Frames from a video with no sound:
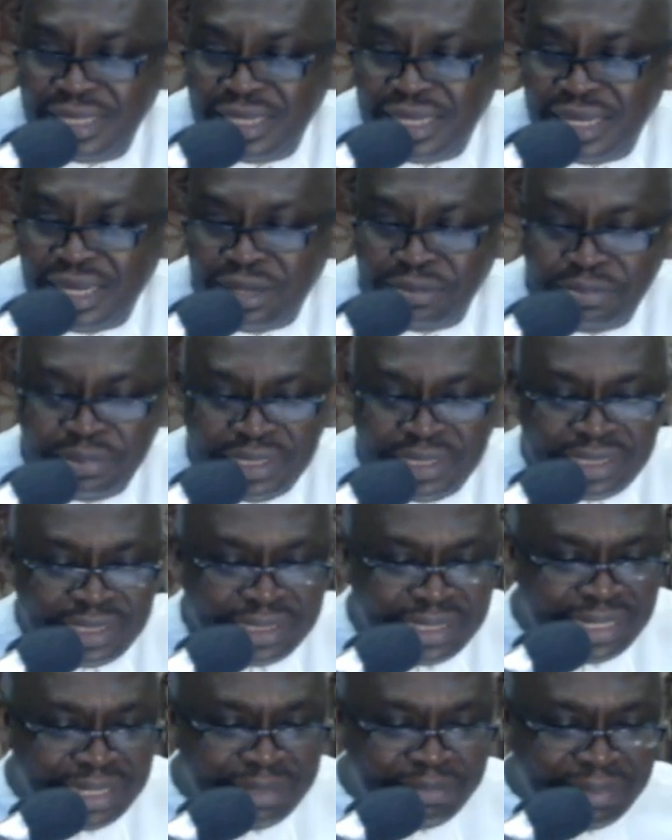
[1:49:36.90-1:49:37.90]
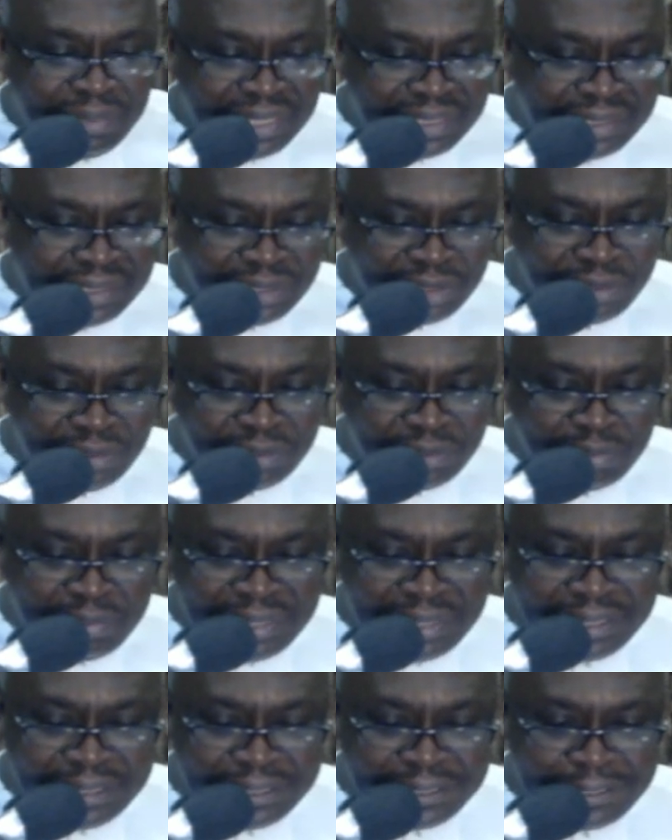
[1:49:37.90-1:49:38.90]
I hope this really blesses us,
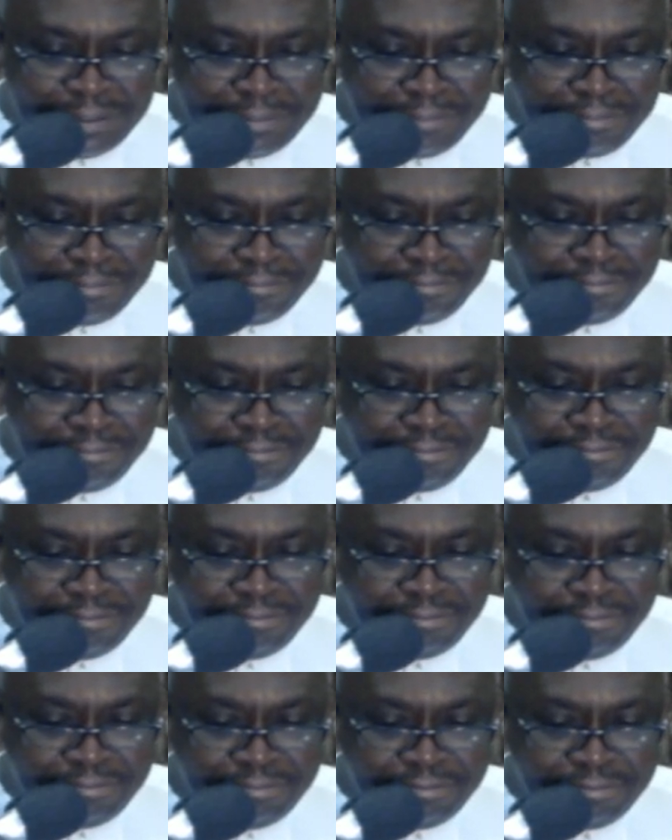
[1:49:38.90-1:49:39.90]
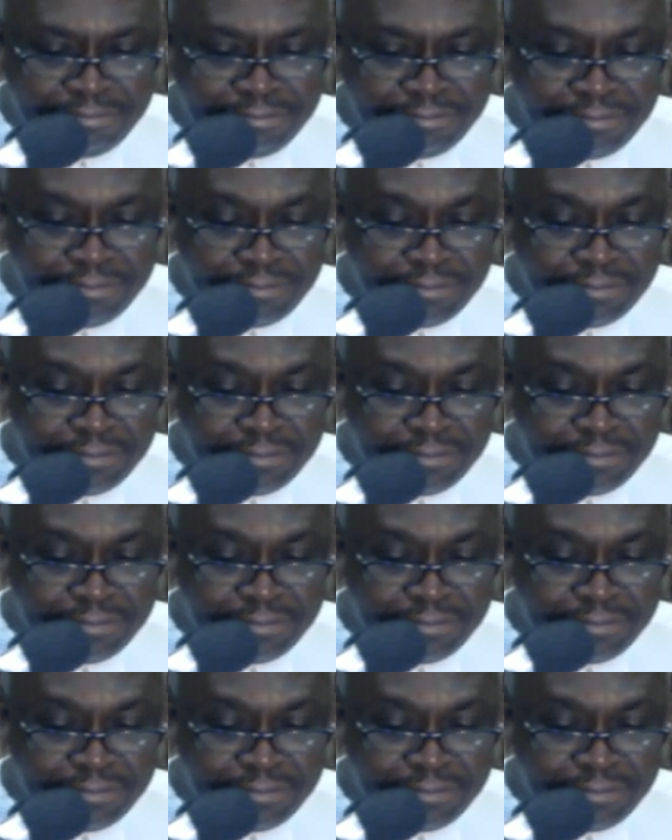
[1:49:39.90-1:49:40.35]
please. Yes, sir.